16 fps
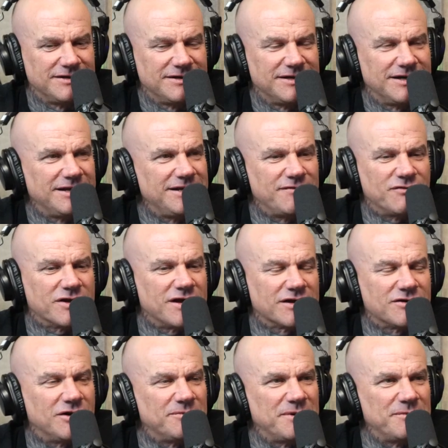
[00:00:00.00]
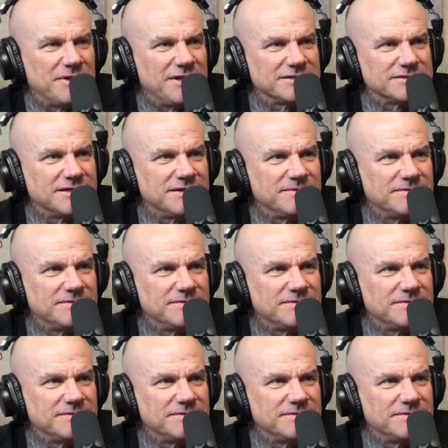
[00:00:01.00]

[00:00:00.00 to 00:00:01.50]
I never got called by my last name.